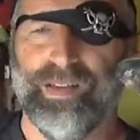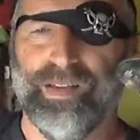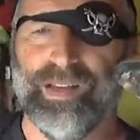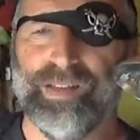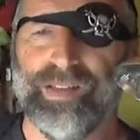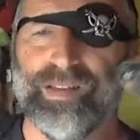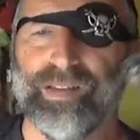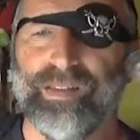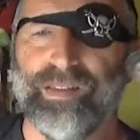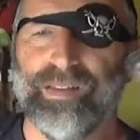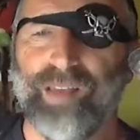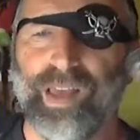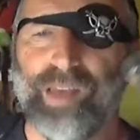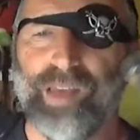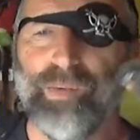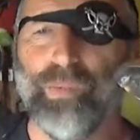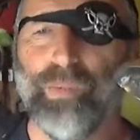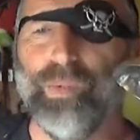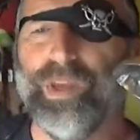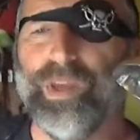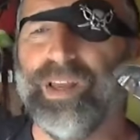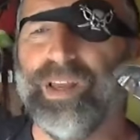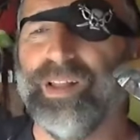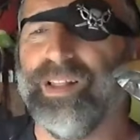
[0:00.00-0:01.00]
It's a day
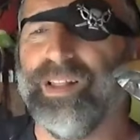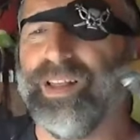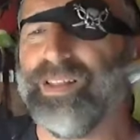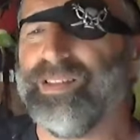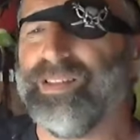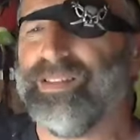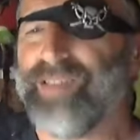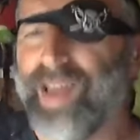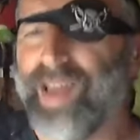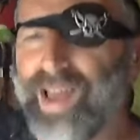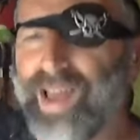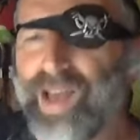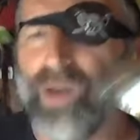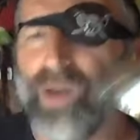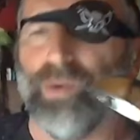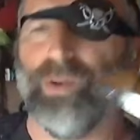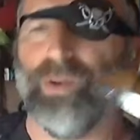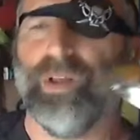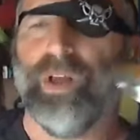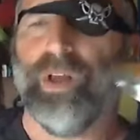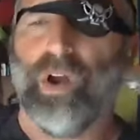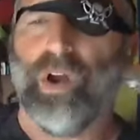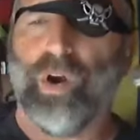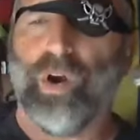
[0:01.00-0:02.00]
when we can let down
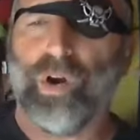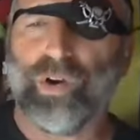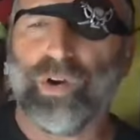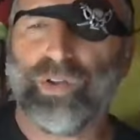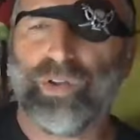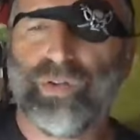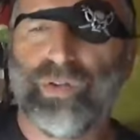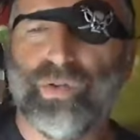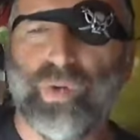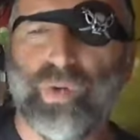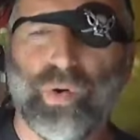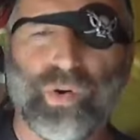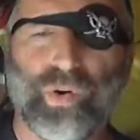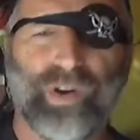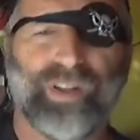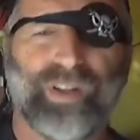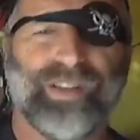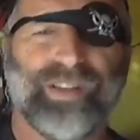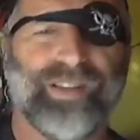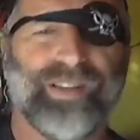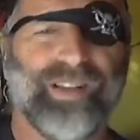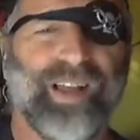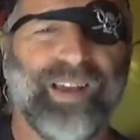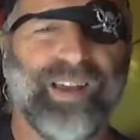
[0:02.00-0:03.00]
our
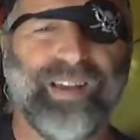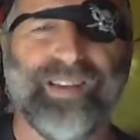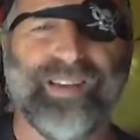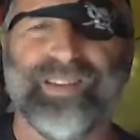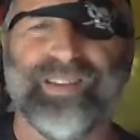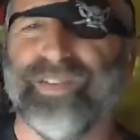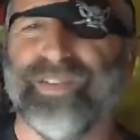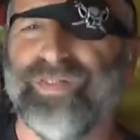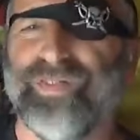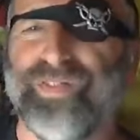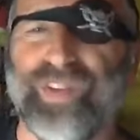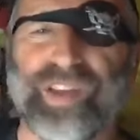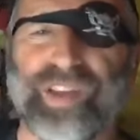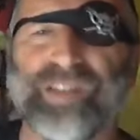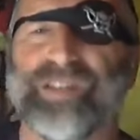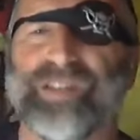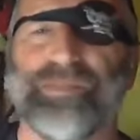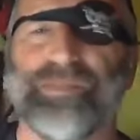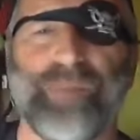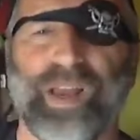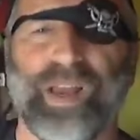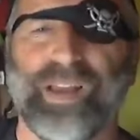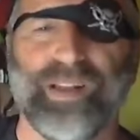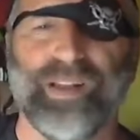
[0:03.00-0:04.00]
tortoise-like defense
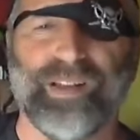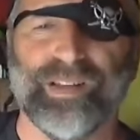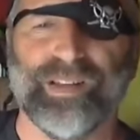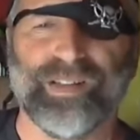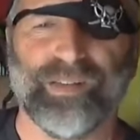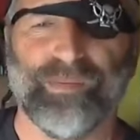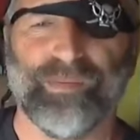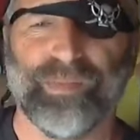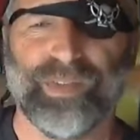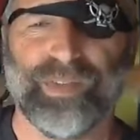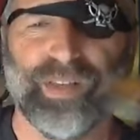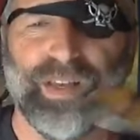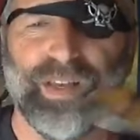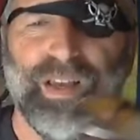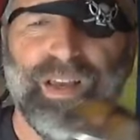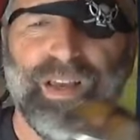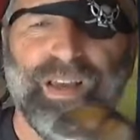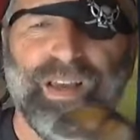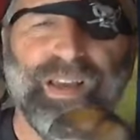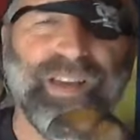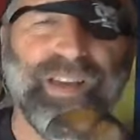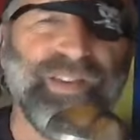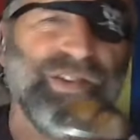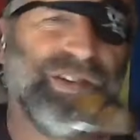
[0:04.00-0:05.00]
mechanisms
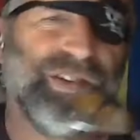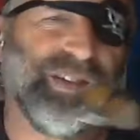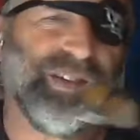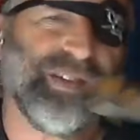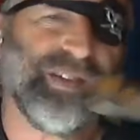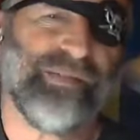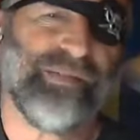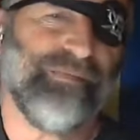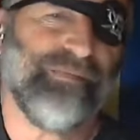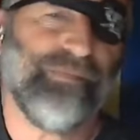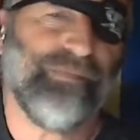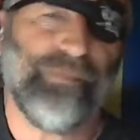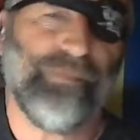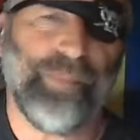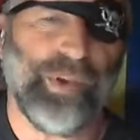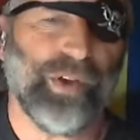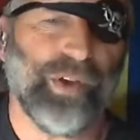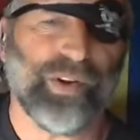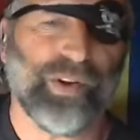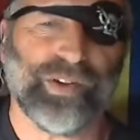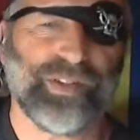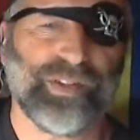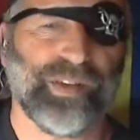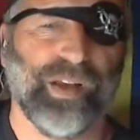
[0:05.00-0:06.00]
and just be
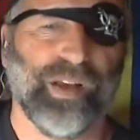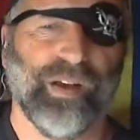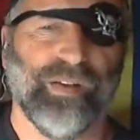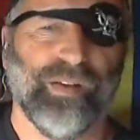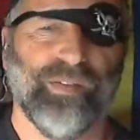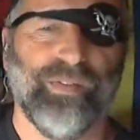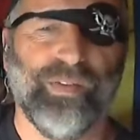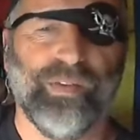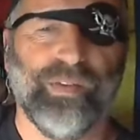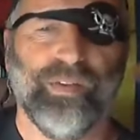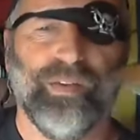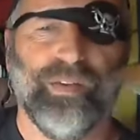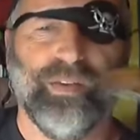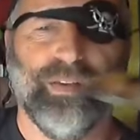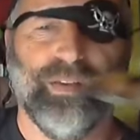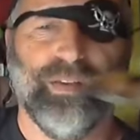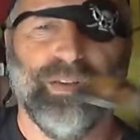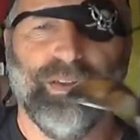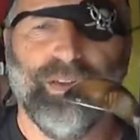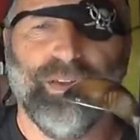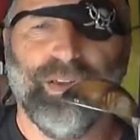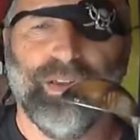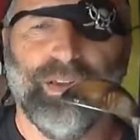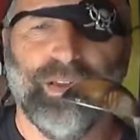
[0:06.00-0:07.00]
ourselves.
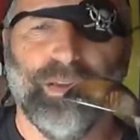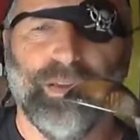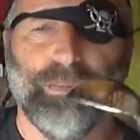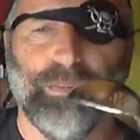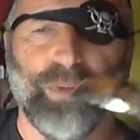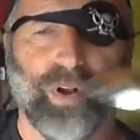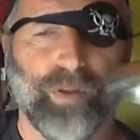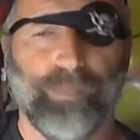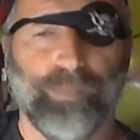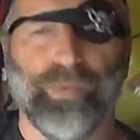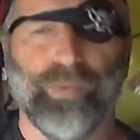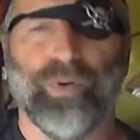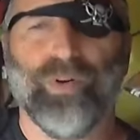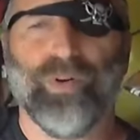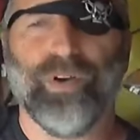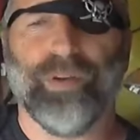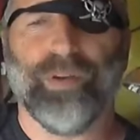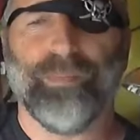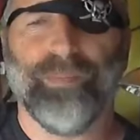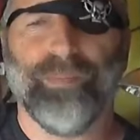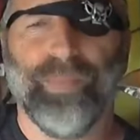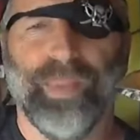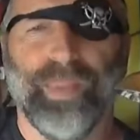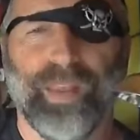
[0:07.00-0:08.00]
But on
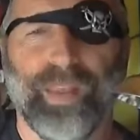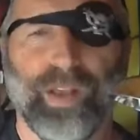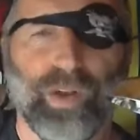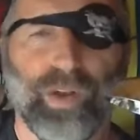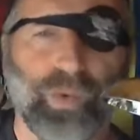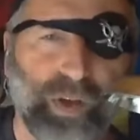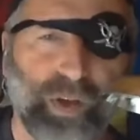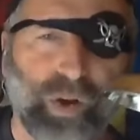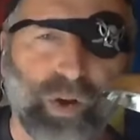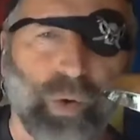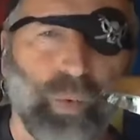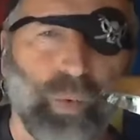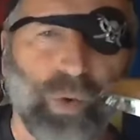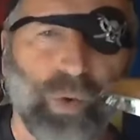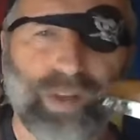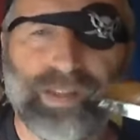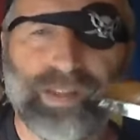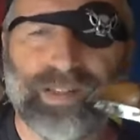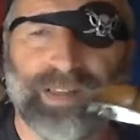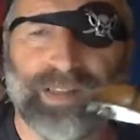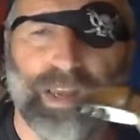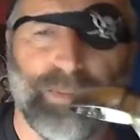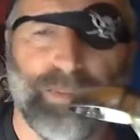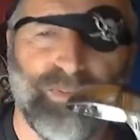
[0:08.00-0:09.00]
Purim, we go one
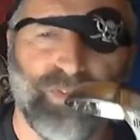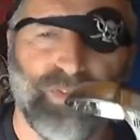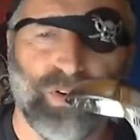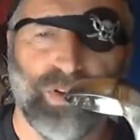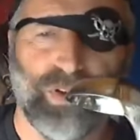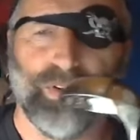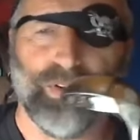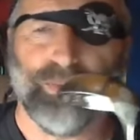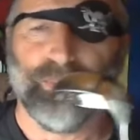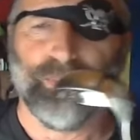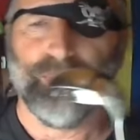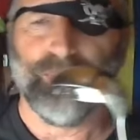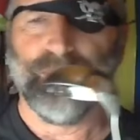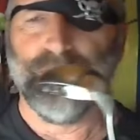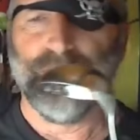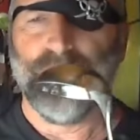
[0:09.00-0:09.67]
step further.